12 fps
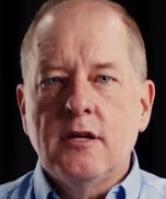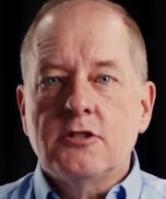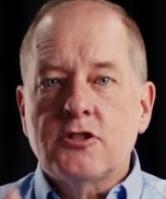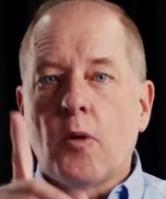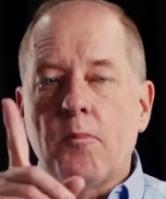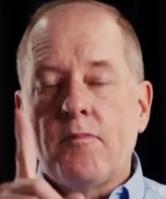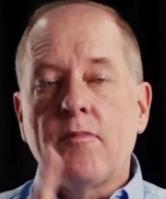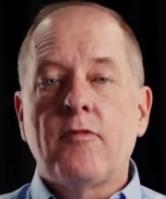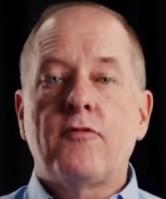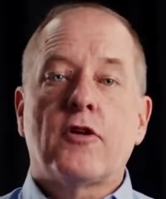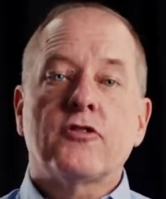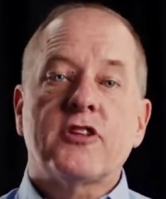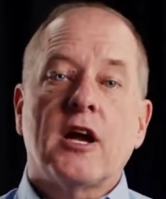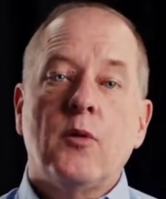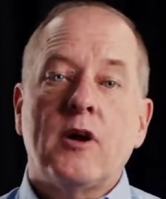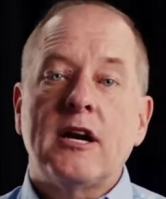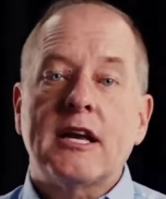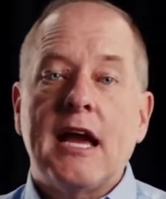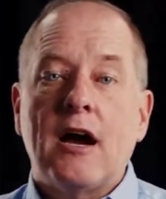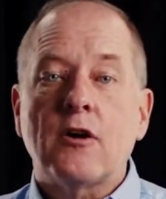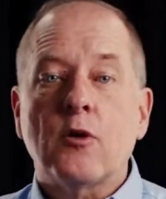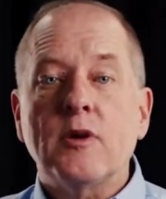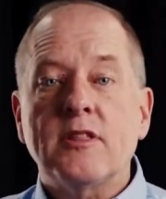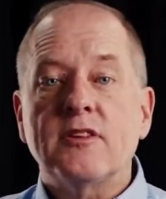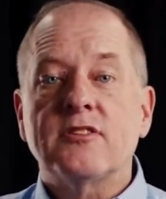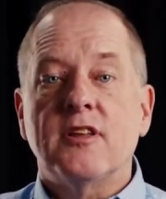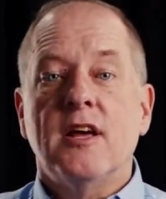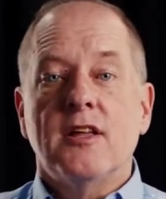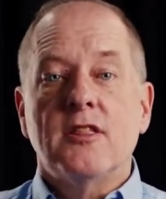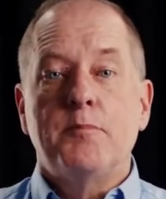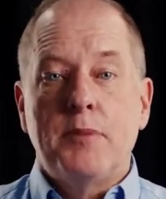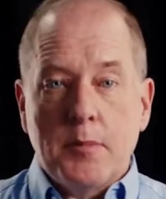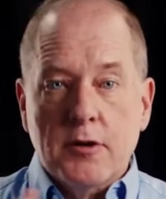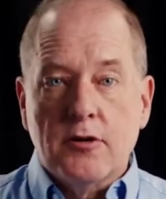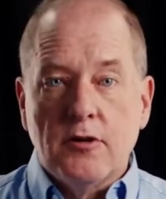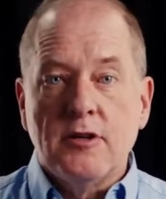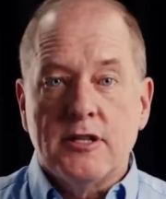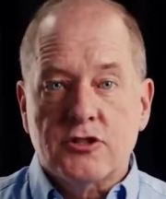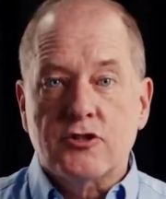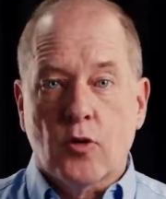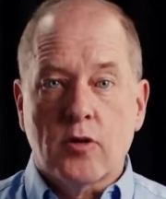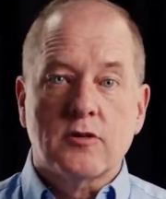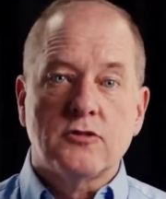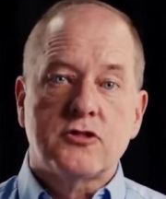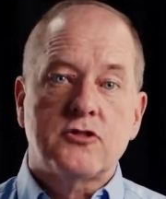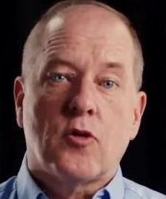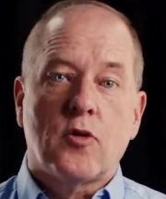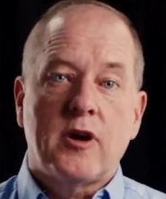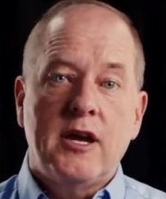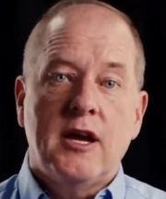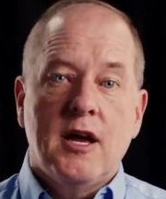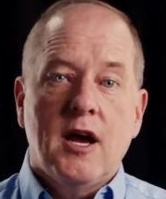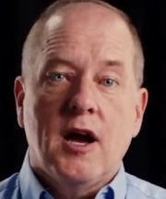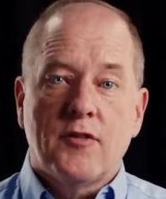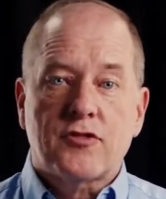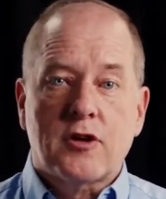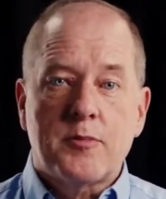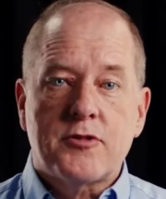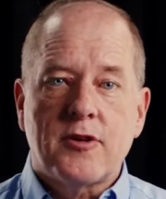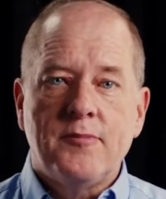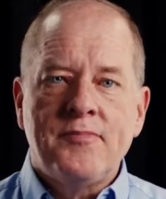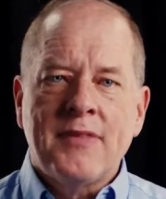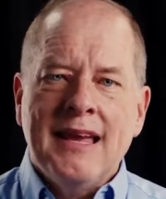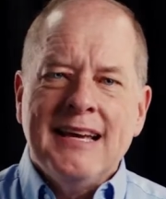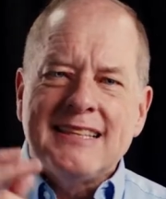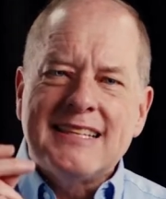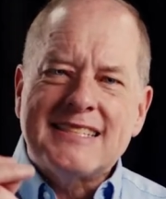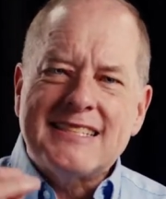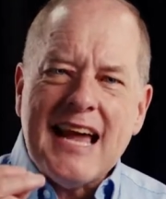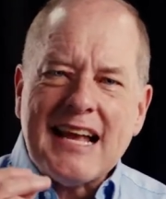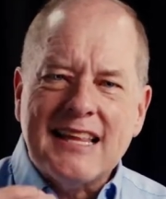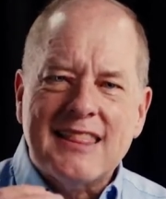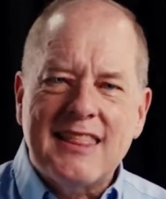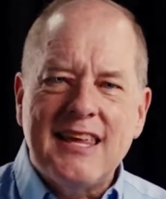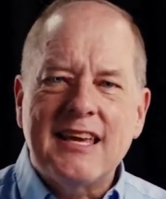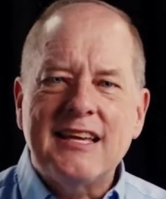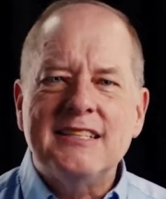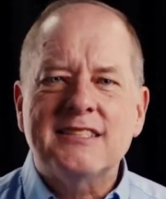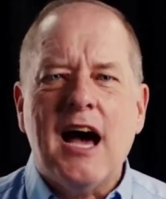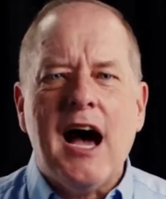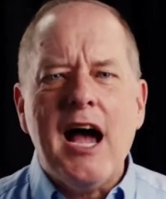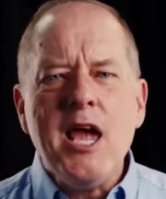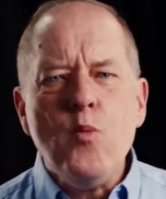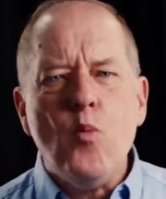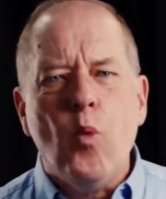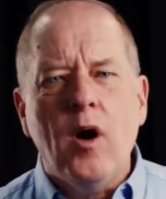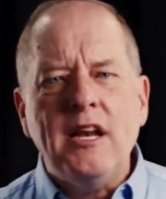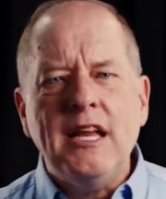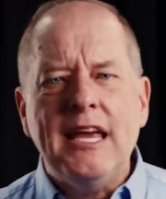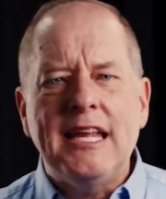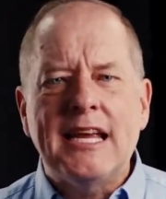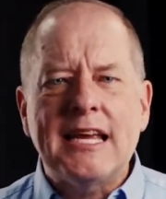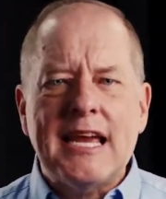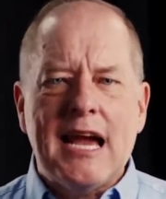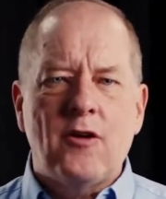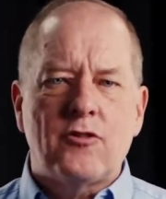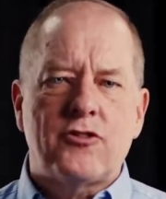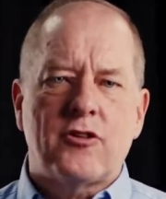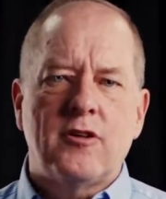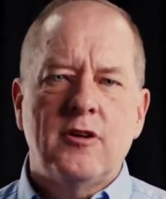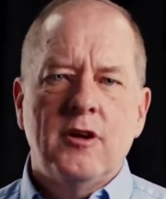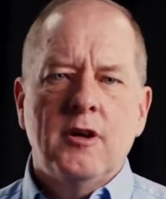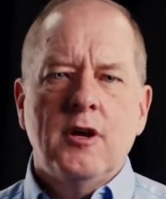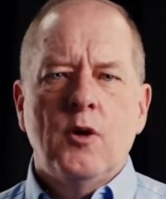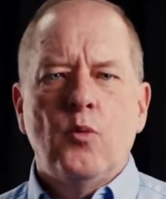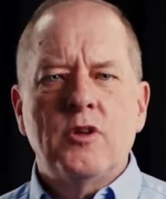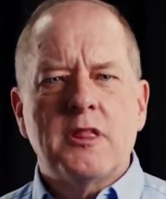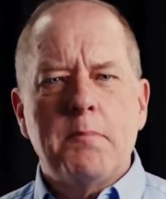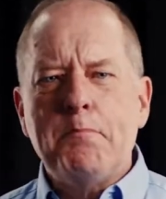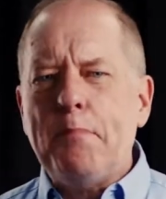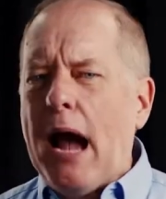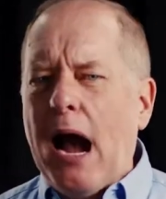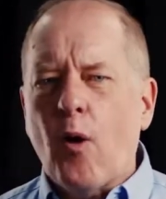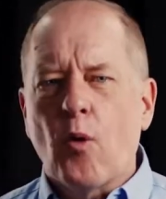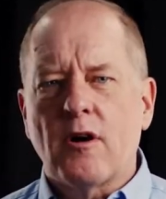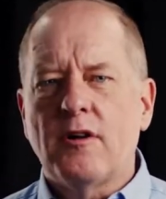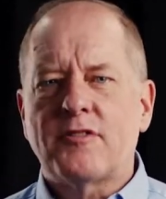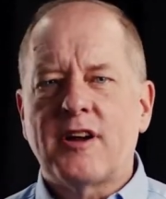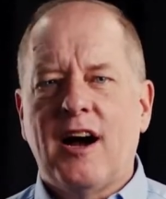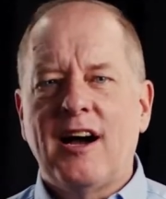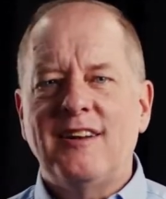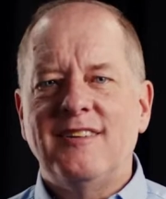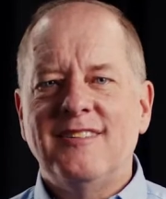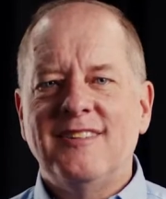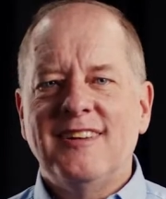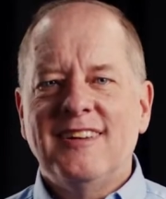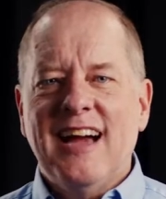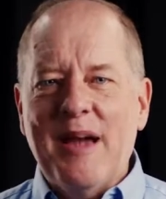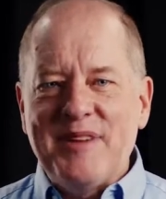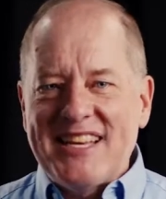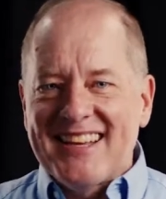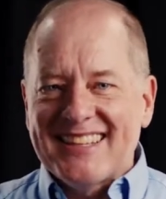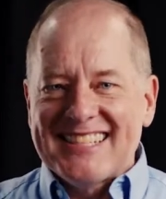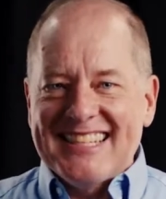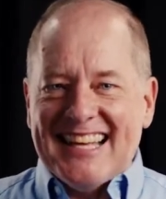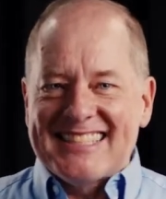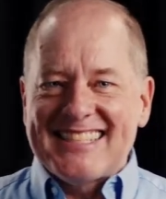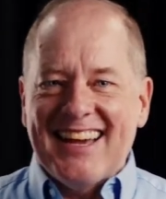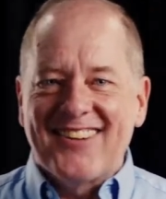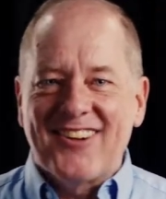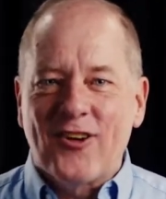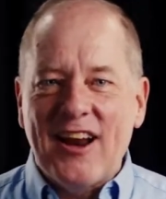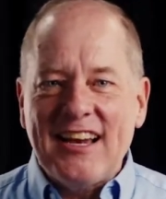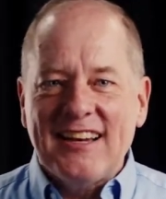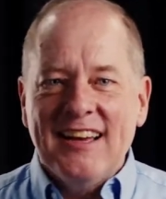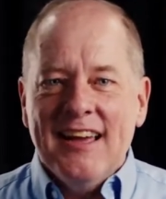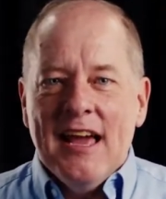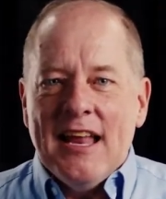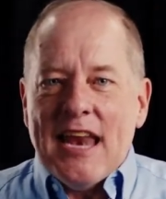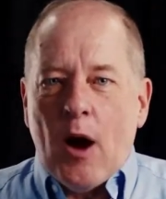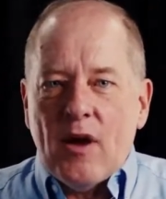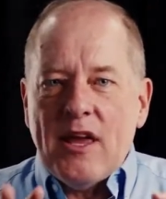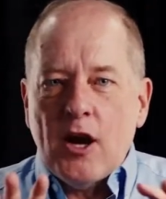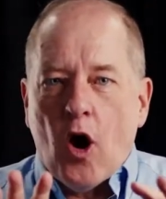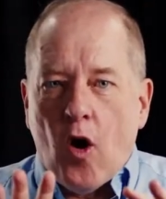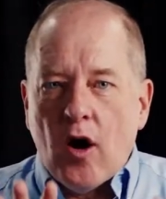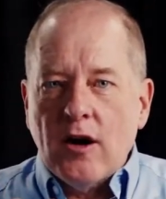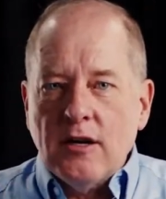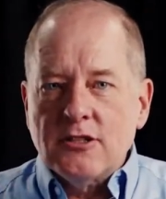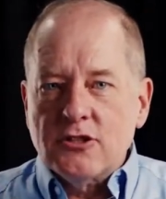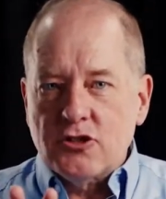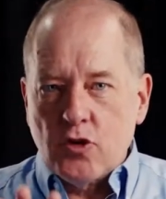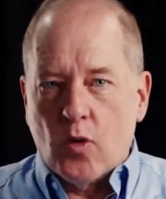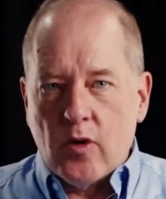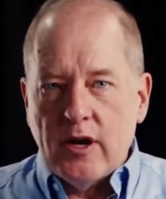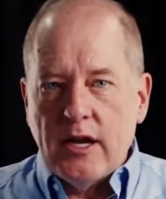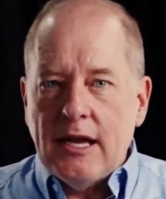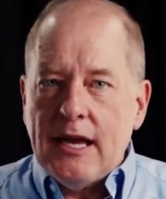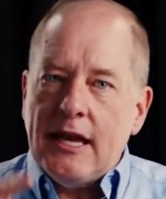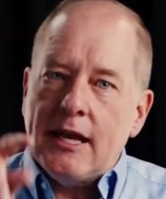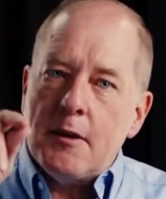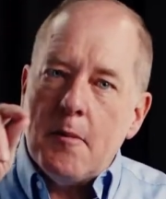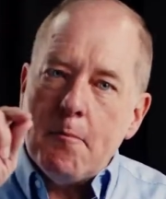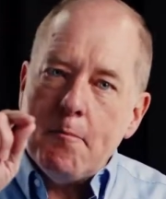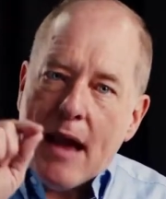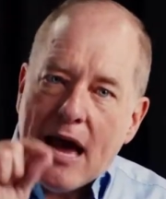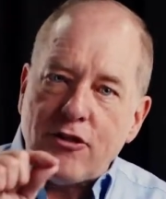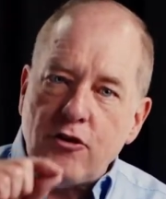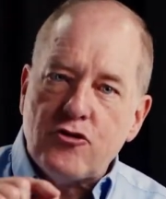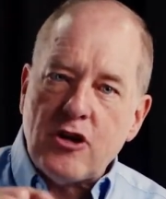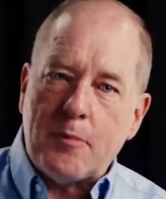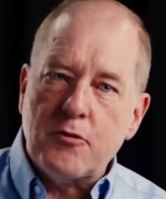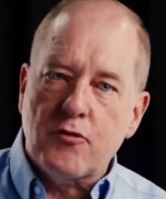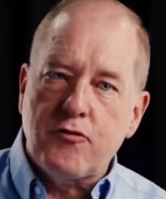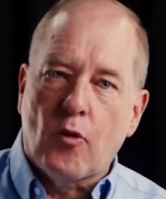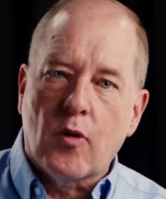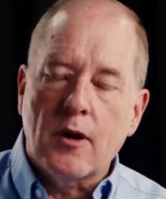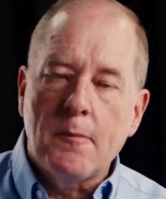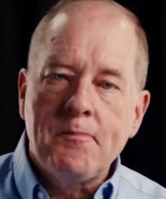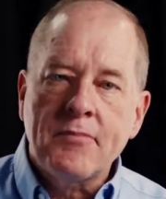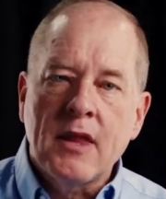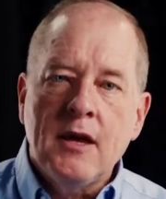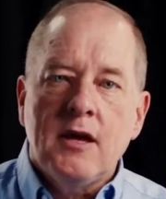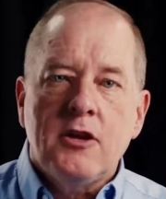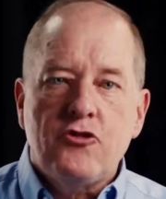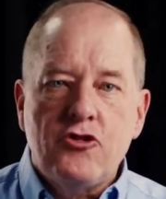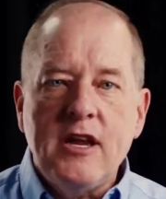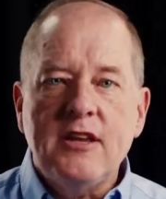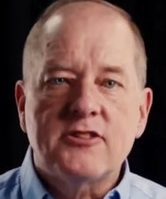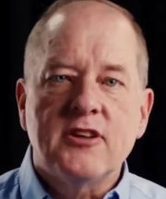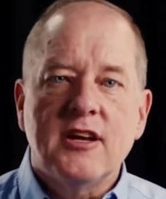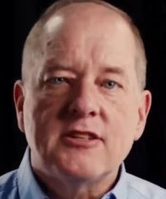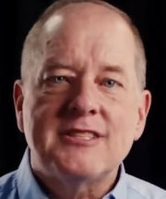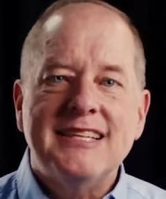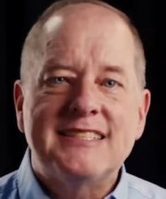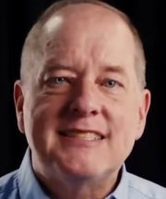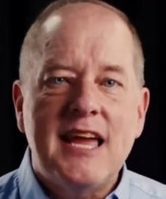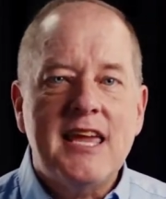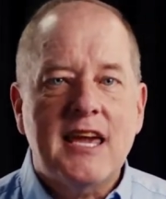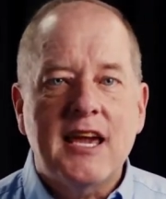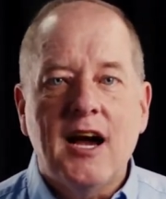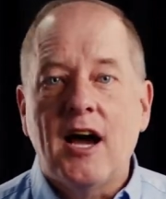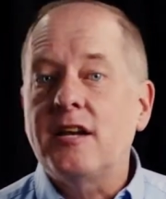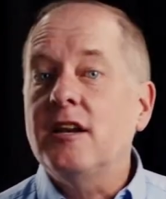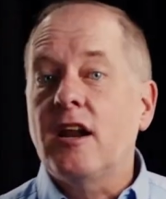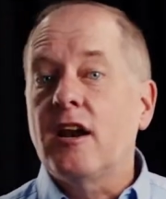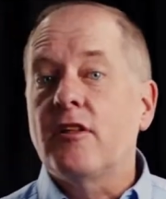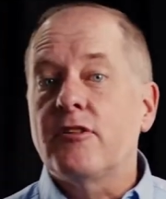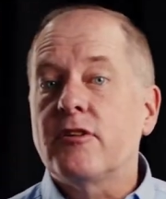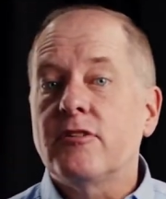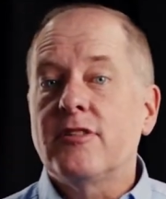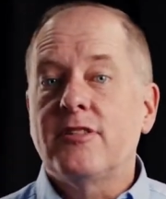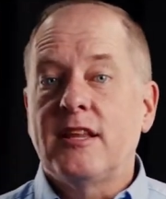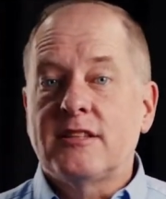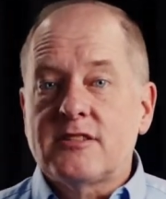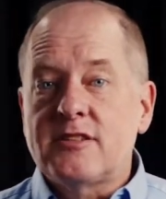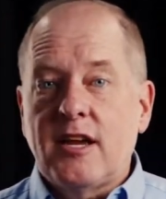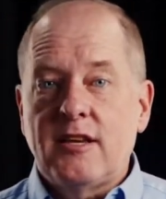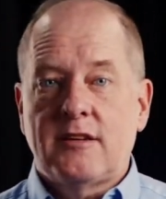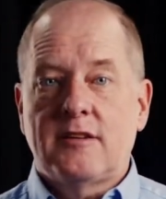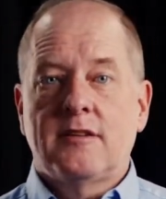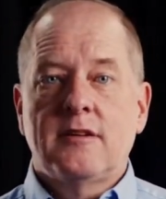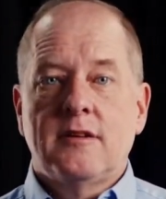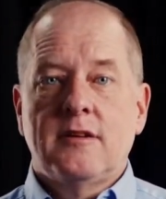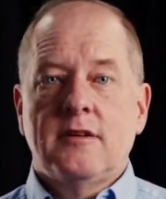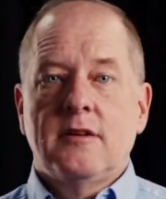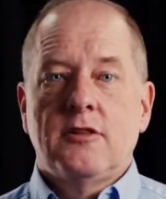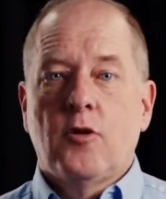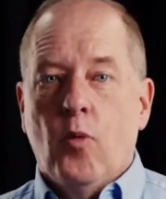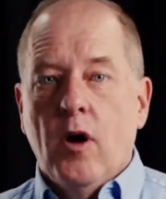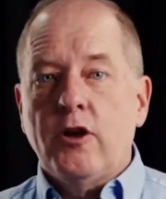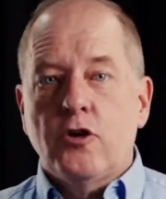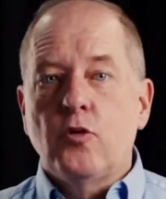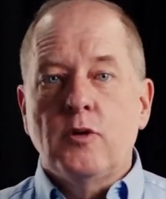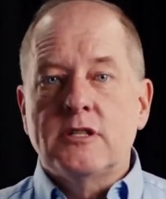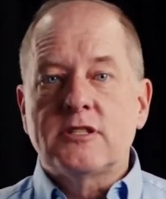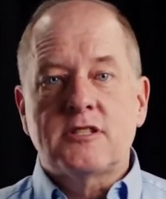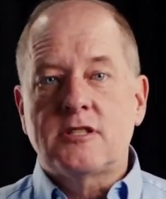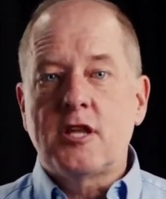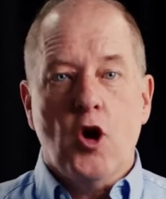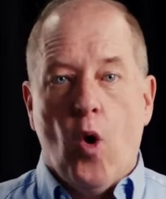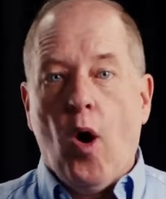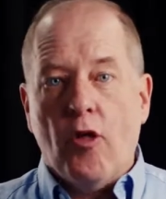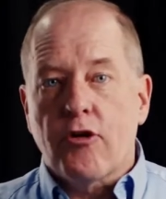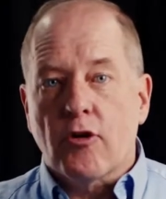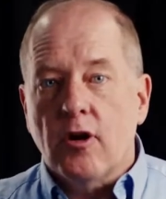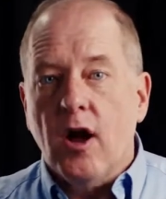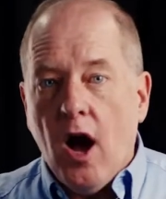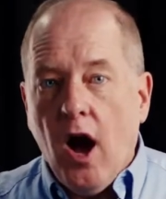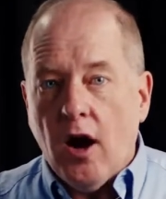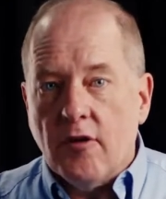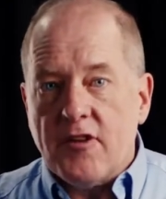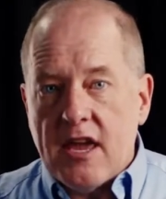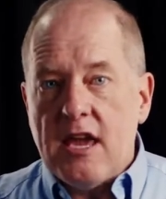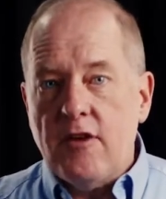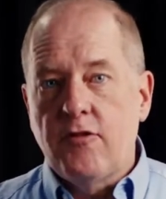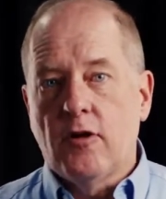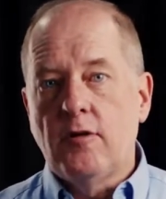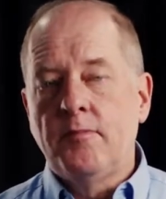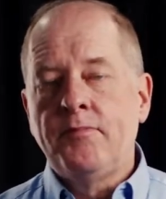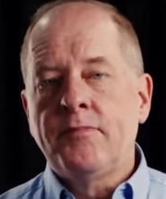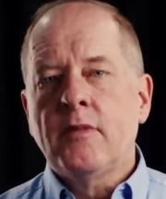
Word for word: So, first thing I want to encounter with is the biblical historical story of Scripture. The second thing is I want an encounter with the power of God. I mean, doesn't that sound great? Now, in our story in Matthew chapter 4, Jesus is taking on none other than Satan, the one who is the author of evil.